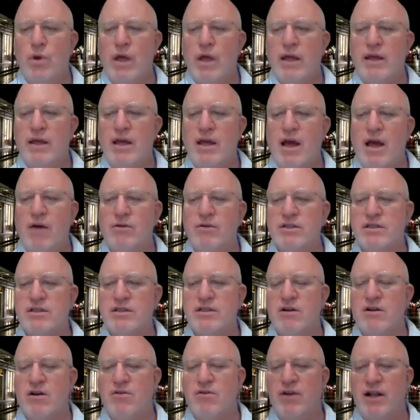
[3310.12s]
Yeah, I would
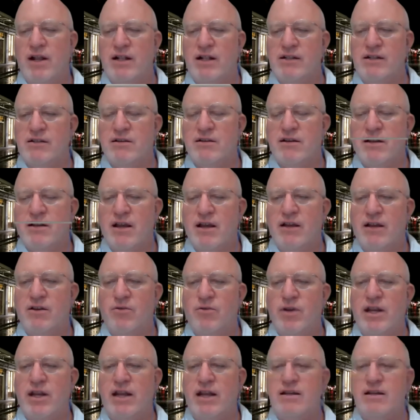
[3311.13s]
start reading today. Do
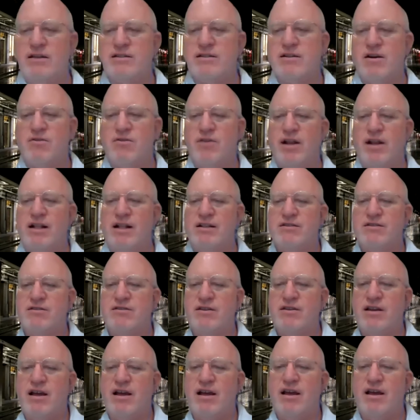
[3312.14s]
we need to start reading
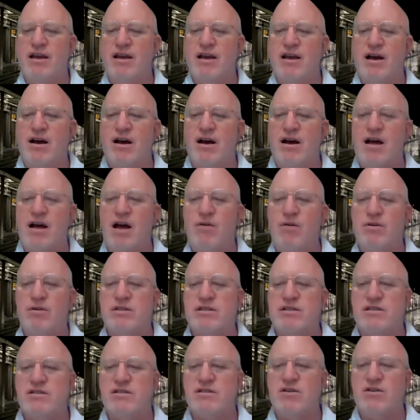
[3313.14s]
today? Uh, I
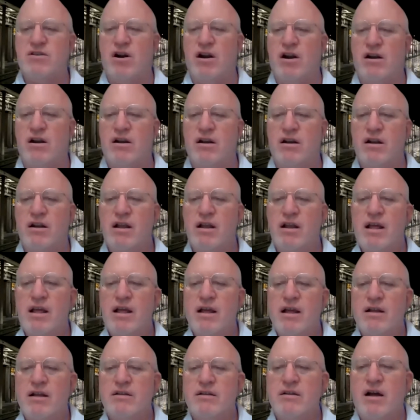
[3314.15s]
would start.
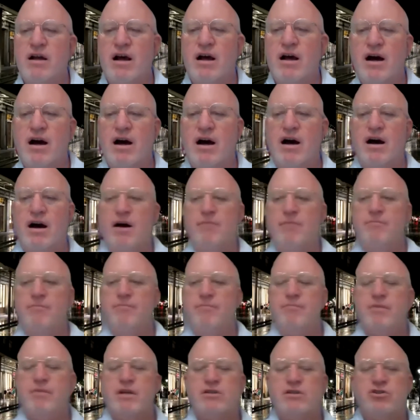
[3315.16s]
Um,
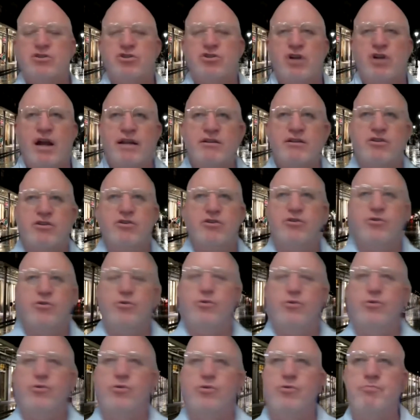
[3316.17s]
try
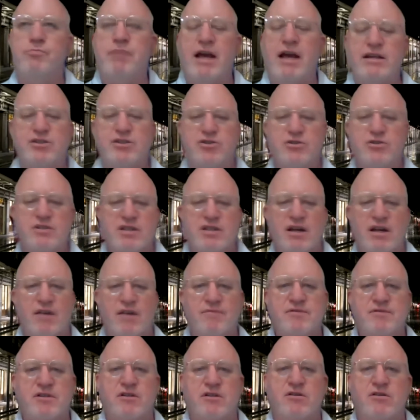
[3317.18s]
to pace
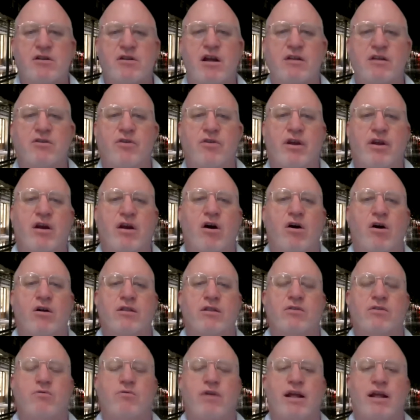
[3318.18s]
yourself so you're not doing
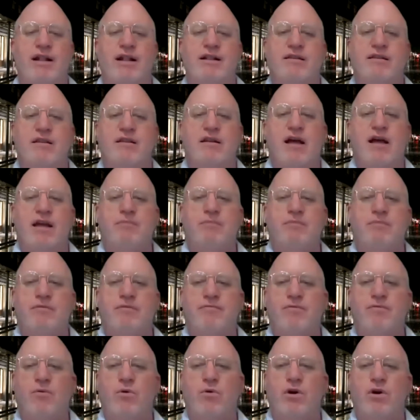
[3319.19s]
all the reading the night
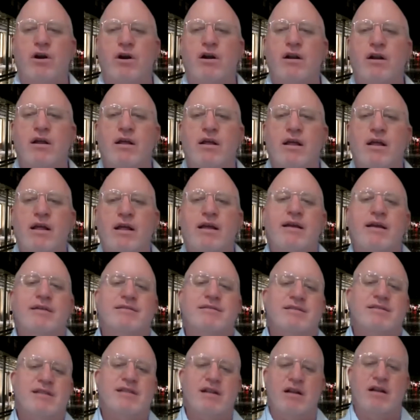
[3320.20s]
before.
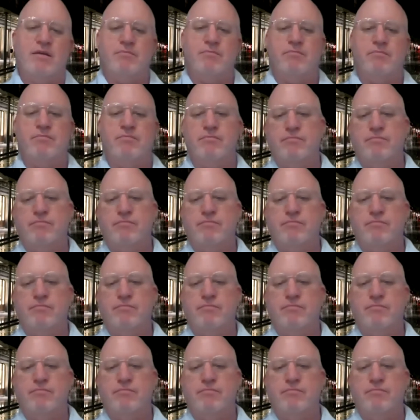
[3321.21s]
It's set up,